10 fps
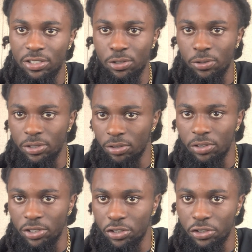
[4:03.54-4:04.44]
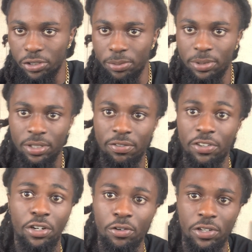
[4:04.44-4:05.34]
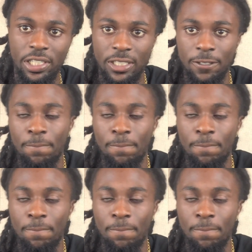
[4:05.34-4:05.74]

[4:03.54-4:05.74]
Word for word: stores on little trips for no reason.